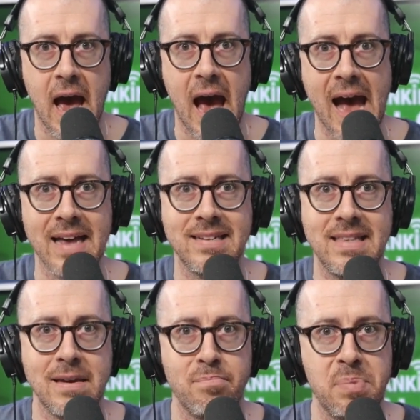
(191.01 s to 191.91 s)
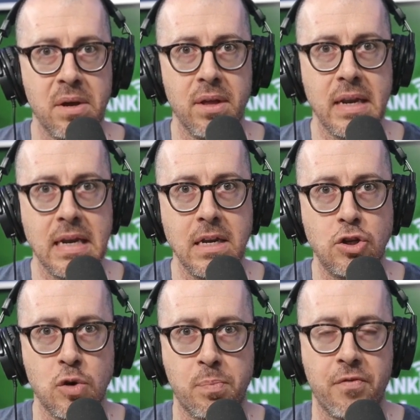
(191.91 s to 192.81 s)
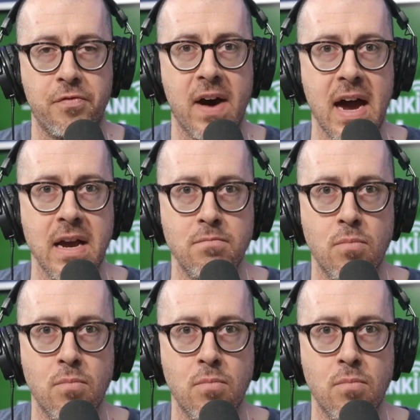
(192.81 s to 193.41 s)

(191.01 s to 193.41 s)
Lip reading: has the ability to provide